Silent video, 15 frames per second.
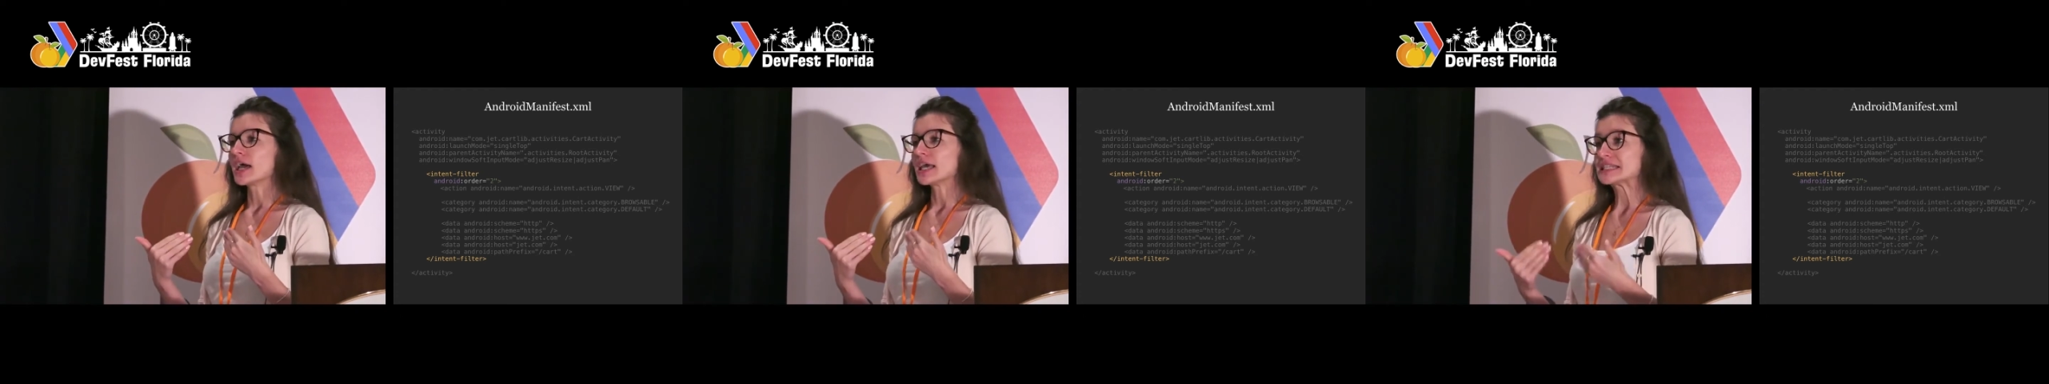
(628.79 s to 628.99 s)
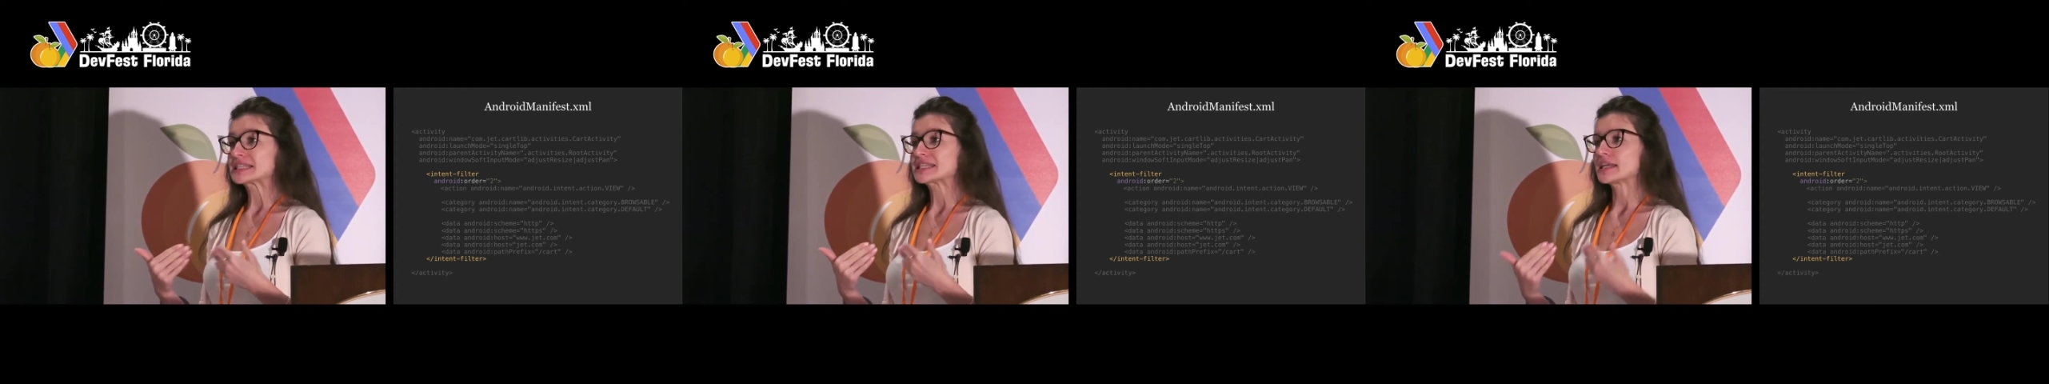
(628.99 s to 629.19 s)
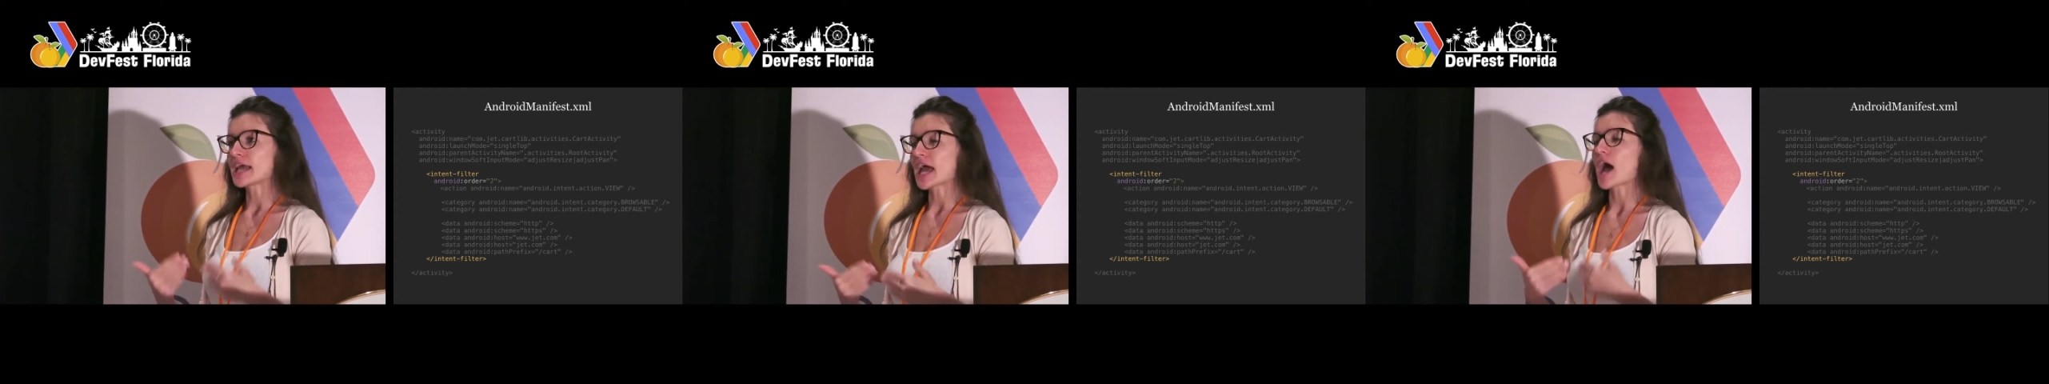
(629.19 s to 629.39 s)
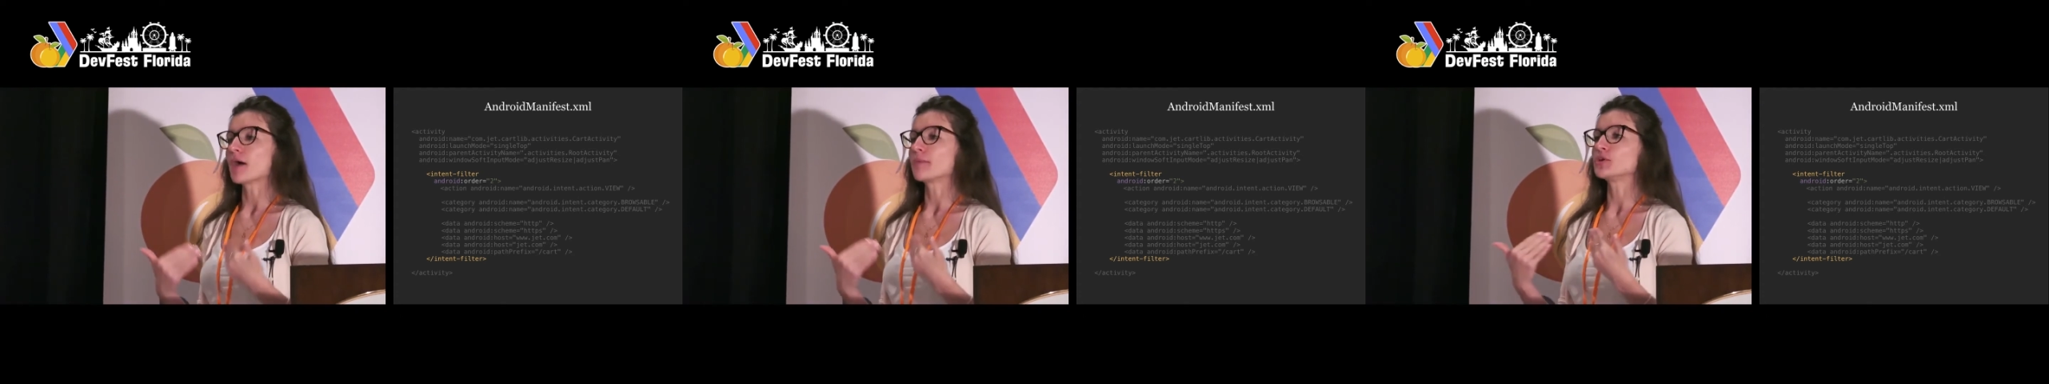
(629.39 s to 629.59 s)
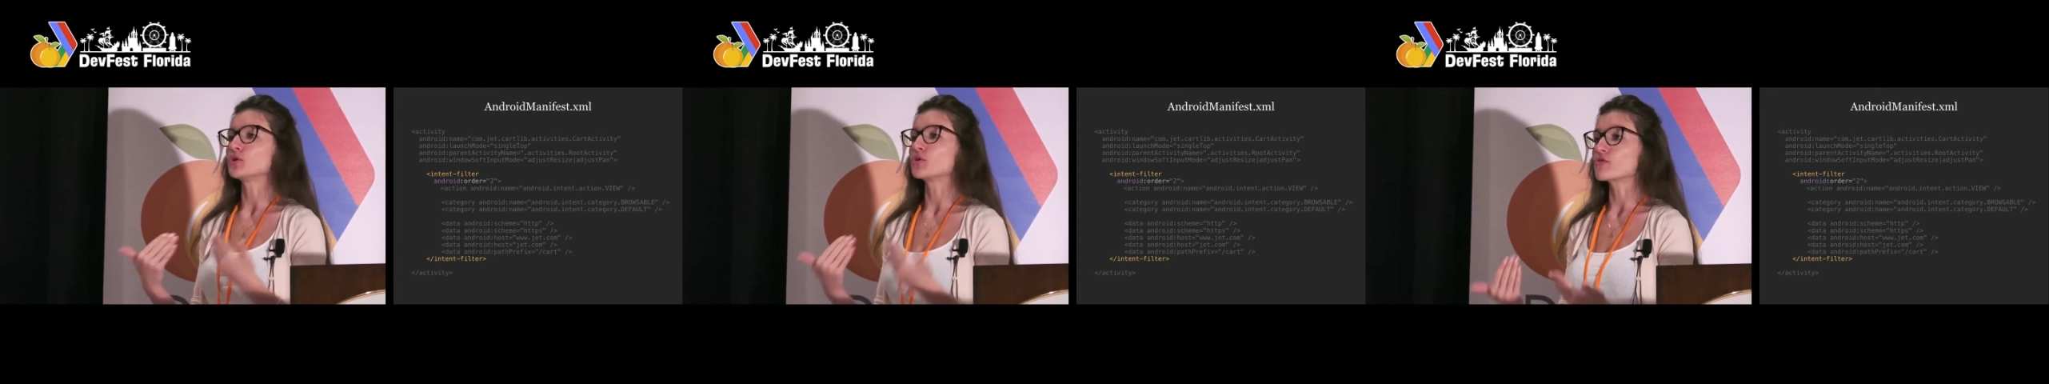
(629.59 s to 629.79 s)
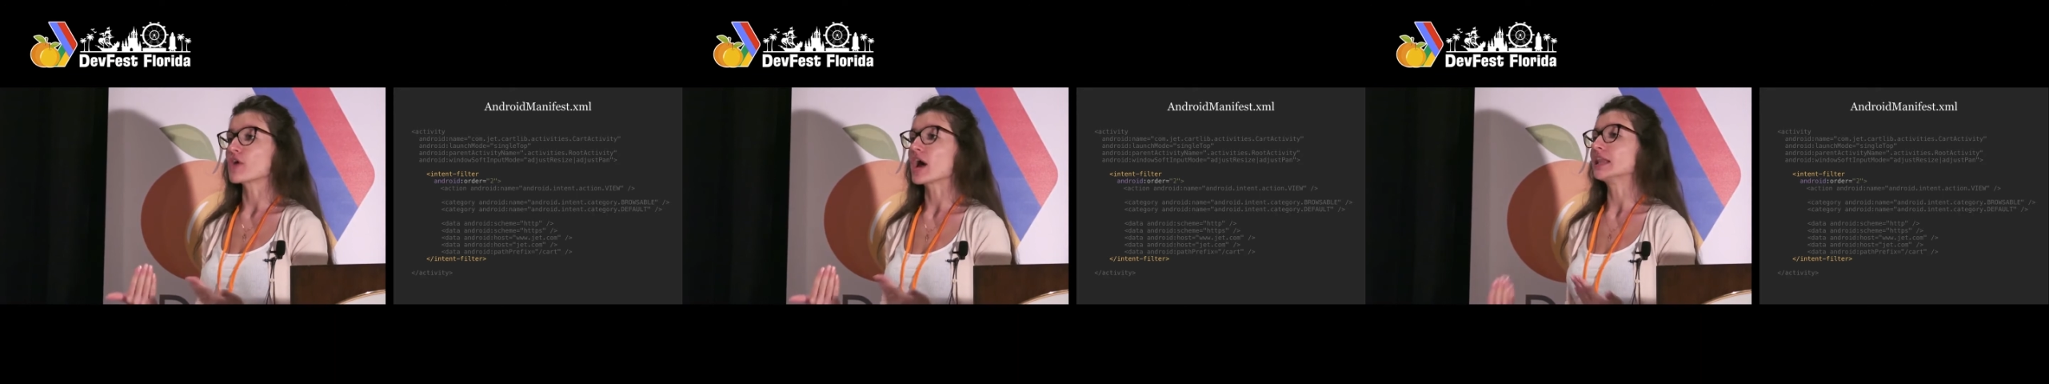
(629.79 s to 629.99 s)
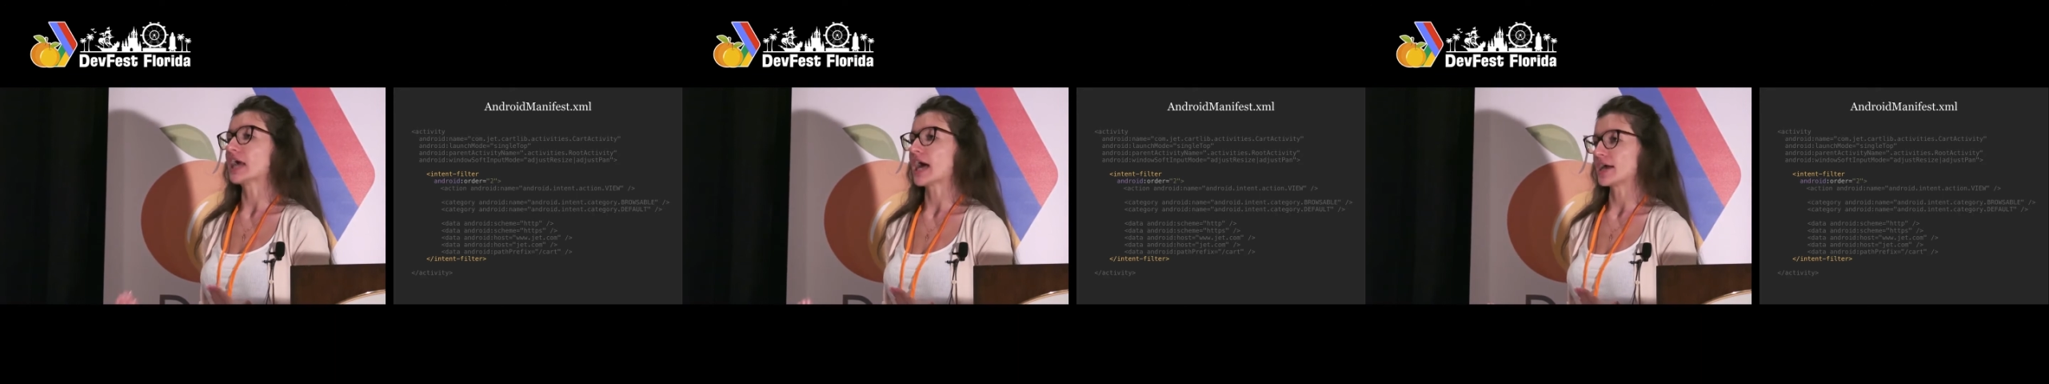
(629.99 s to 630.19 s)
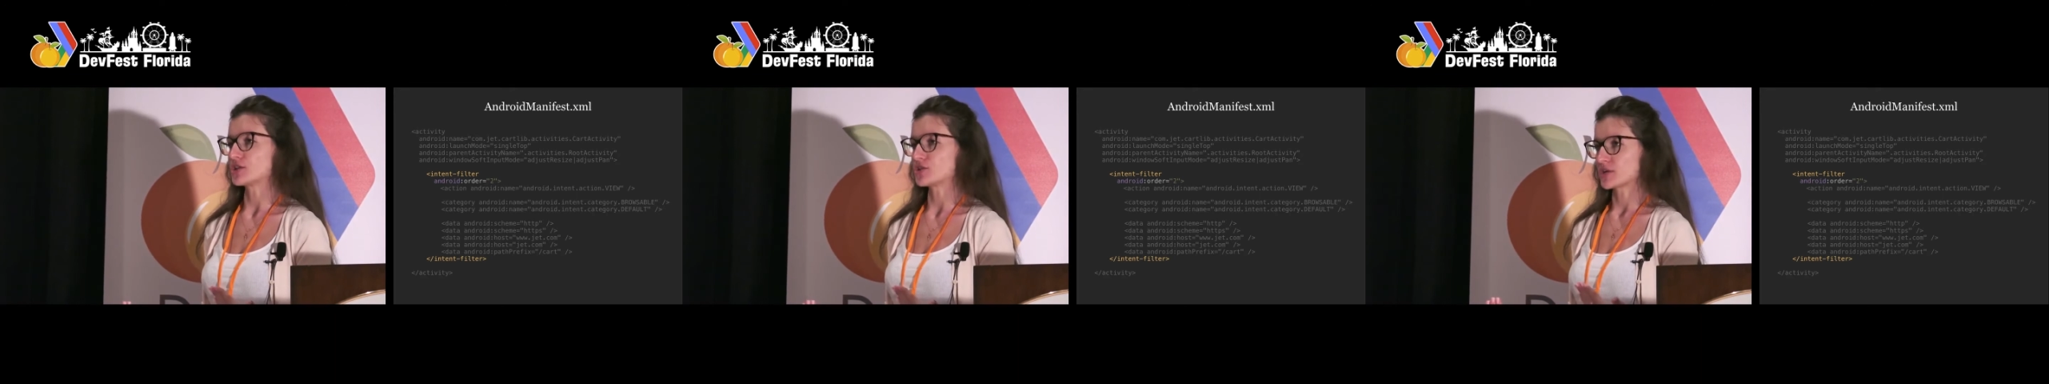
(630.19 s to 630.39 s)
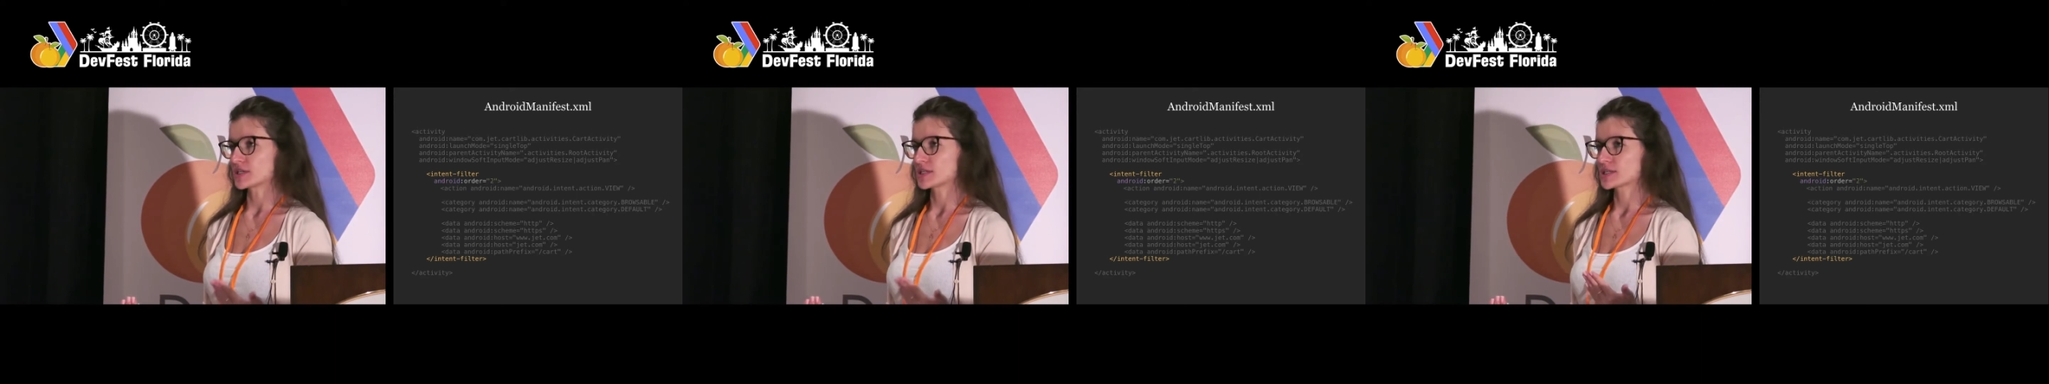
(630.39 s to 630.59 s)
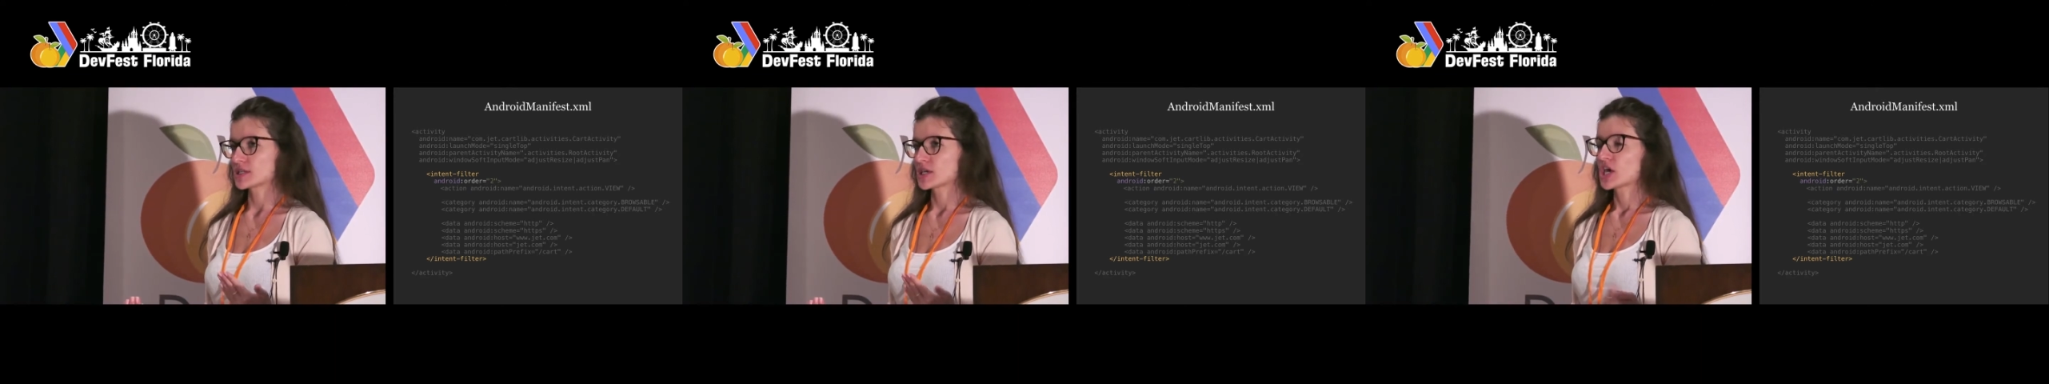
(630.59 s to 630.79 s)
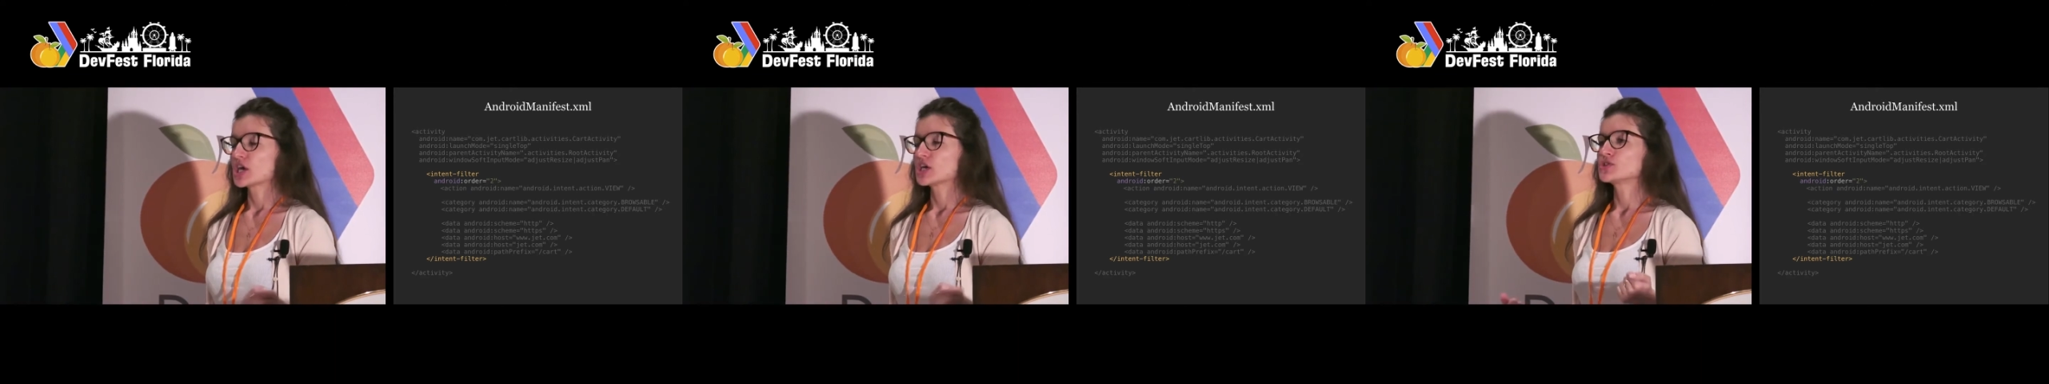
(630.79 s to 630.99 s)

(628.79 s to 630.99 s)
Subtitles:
Instant App URL address.